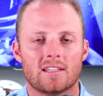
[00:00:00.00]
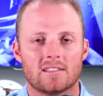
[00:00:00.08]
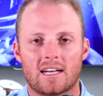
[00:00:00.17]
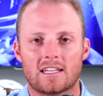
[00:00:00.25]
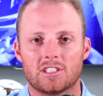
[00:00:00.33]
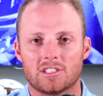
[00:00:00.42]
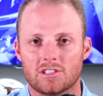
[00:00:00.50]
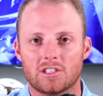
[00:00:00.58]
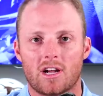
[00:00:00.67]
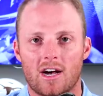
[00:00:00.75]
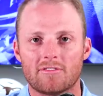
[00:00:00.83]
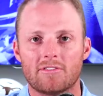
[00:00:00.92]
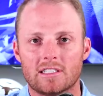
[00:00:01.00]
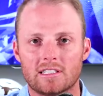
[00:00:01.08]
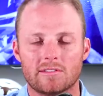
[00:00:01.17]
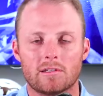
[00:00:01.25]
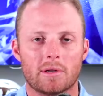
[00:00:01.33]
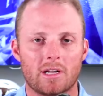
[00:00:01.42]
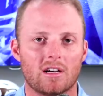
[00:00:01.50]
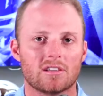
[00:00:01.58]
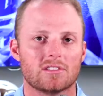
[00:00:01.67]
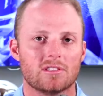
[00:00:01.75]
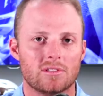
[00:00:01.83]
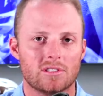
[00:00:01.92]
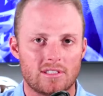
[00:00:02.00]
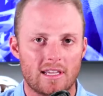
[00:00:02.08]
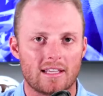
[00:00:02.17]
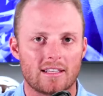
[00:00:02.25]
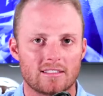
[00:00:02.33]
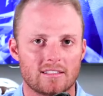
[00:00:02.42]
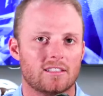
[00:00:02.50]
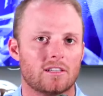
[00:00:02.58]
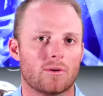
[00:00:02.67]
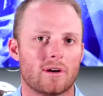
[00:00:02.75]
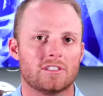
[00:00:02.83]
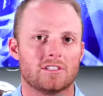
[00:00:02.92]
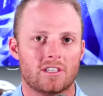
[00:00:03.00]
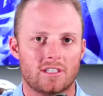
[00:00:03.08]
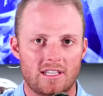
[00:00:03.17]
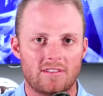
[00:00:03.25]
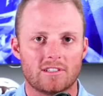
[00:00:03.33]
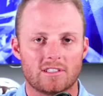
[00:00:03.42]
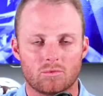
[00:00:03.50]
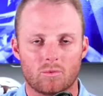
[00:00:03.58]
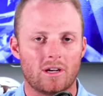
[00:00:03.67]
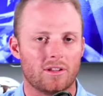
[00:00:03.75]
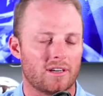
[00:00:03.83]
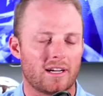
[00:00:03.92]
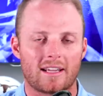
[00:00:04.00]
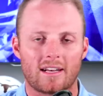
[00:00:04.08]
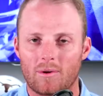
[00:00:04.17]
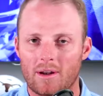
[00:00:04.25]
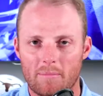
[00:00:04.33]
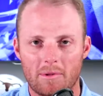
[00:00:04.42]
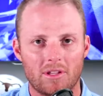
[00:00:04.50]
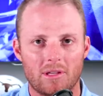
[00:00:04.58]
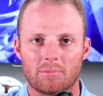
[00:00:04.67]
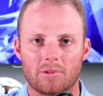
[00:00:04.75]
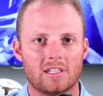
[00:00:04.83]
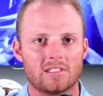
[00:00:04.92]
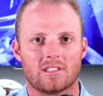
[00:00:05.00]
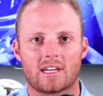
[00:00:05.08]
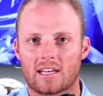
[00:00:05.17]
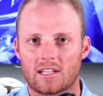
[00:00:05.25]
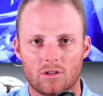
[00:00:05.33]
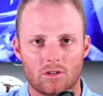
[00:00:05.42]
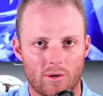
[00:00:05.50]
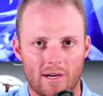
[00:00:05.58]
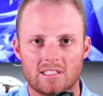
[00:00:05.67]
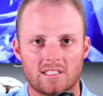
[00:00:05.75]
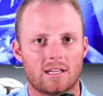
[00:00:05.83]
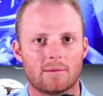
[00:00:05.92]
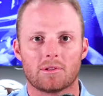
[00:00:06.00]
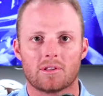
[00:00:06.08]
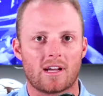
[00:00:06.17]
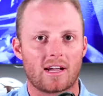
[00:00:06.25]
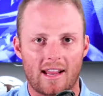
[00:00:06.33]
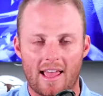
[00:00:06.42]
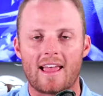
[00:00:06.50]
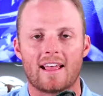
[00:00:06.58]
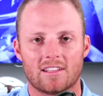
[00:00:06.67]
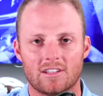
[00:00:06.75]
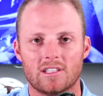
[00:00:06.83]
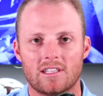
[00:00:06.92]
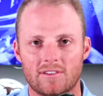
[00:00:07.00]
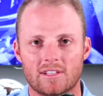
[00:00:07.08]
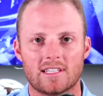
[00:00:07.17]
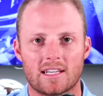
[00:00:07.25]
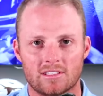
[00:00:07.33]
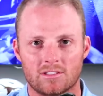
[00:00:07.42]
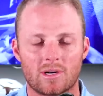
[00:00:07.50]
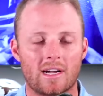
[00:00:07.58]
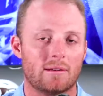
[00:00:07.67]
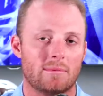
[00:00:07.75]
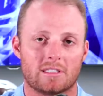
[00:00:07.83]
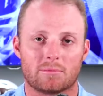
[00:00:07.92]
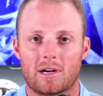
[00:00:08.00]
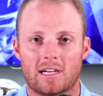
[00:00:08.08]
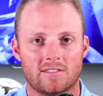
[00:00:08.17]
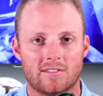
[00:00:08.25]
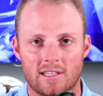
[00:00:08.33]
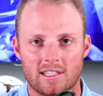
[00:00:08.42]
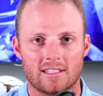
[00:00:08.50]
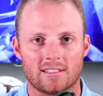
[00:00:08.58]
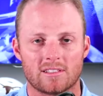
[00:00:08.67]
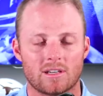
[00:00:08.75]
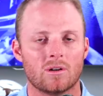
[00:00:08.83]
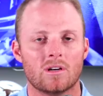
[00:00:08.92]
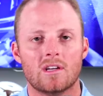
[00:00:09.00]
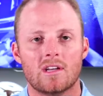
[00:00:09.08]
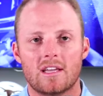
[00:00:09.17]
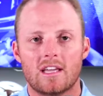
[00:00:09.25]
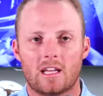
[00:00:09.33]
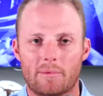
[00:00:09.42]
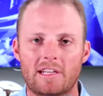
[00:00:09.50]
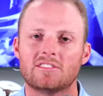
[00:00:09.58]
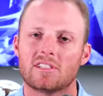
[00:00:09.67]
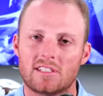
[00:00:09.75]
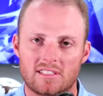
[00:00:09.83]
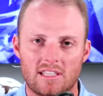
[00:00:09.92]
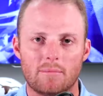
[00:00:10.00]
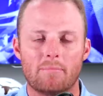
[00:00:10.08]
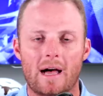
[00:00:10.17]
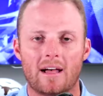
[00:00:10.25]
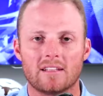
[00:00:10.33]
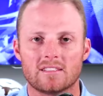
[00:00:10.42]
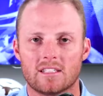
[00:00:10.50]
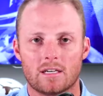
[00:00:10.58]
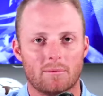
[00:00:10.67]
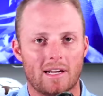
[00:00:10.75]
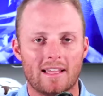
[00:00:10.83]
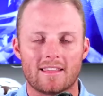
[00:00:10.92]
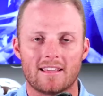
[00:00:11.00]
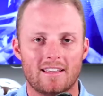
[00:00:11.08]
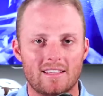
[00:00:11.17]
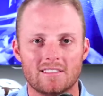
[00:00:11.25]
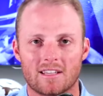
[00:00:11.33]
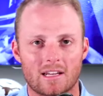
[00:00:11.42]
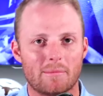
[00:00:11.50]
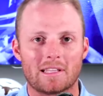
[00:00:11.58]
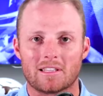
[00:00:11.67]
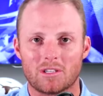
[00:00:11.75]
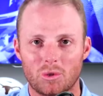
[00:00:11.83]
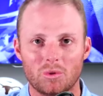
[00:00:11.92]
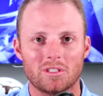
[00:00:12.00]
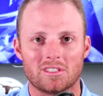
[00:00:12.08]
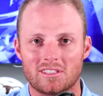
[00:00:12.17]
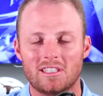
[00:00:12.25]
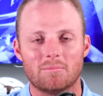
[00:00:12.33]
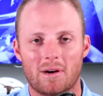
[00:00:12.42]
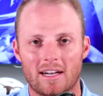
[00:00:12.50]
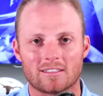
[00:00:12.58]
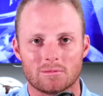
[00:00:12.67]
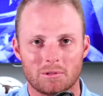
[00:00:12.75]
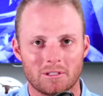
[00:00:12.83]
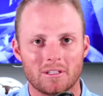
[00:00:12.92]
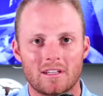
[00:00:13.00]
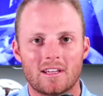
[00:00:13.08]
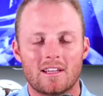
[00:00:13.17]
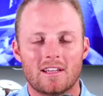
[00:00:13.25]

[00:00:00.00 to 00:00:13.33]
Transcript: is not just good offensively, but also is taking into consideration their defense as well. They're not going to run a million plays. They're not going to go crazy tempo. They're not going to hang their defense out to dry. I'd be surprised if they did. So it'll be interesting to see the balance there, but I think he's on about the coolest seat possible